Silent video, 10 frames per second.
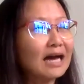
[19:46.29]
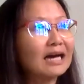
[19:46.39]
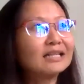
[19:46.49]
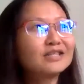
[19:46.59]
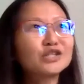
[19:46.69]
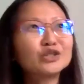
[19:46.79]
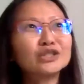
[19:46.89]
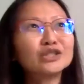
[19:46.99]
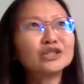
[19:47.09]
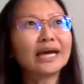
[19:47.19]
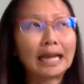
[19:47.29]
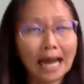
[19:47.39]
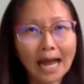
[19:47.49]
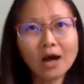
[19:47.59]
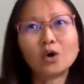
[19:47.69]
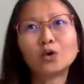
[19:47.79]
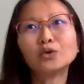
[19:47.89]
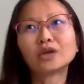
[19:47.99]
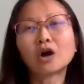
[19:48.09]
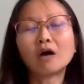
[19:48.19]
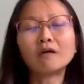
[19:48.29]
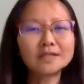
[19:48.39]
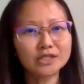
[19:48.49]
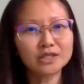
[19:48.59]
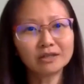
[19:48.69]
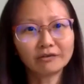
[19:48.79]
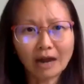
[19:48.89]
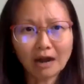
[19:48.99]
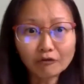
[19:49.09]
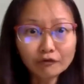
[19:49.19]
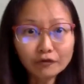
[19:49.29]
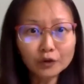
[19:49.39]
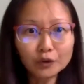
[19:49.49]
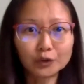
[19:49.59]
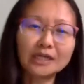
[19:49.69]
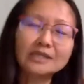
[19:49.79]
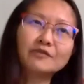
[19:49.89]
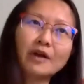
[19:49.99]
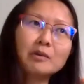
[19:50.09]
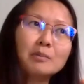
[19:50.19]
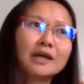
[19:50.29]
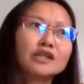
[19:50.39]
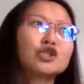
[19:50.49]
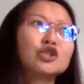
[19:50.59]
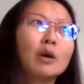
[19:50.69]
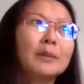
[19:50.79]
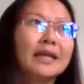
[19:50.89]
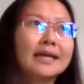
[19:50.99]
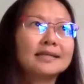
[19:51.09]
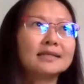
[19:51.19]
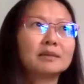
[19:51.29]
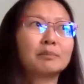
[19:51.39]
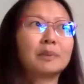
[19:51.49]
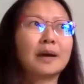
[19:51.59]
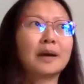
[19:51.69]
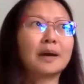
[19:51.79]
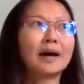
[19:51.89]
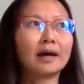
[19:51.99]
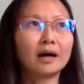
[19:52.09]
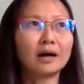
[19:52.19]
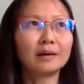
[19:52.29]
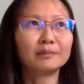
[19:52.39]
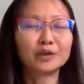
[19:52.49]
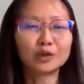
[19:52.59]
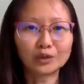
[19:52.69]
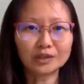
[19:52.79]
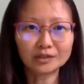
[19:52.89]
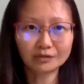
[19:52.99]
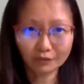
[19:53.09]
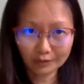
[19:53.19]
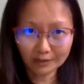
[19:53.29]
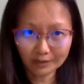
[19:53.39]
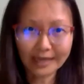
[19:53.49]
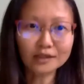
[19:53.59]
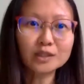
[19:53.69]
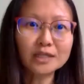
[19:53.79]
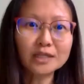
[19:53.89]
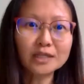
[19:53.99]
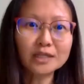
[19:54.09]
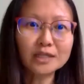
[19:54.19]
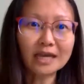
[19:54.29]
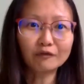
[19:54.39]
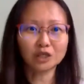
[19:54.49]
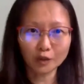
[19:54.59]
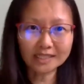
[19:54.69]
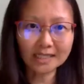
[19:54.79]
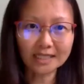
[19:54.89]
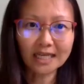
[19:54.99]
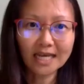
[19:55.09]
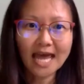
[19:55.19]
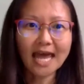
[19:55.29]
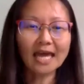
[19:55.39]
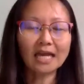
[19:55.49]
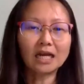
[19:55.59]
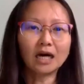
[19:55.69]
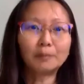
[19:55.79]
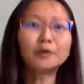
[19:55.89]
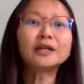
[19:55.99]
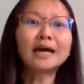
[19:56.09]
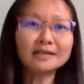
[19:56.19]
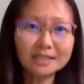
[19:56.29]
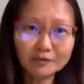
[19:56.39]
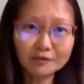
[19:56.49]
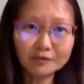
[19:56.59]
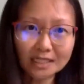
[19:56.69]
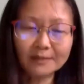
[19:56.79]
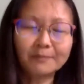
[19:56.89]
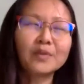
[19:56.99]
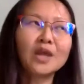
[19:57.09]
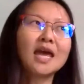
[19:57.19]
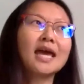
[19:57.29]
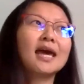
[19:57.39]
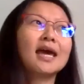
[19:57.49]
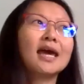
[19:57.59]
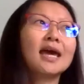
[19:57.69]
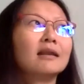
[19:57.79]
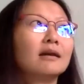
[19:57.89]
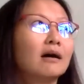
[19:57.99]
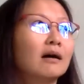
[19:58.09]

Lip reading: until like now, the conversation around food is very much dominated by, you know, this as you said, food security and productivity. And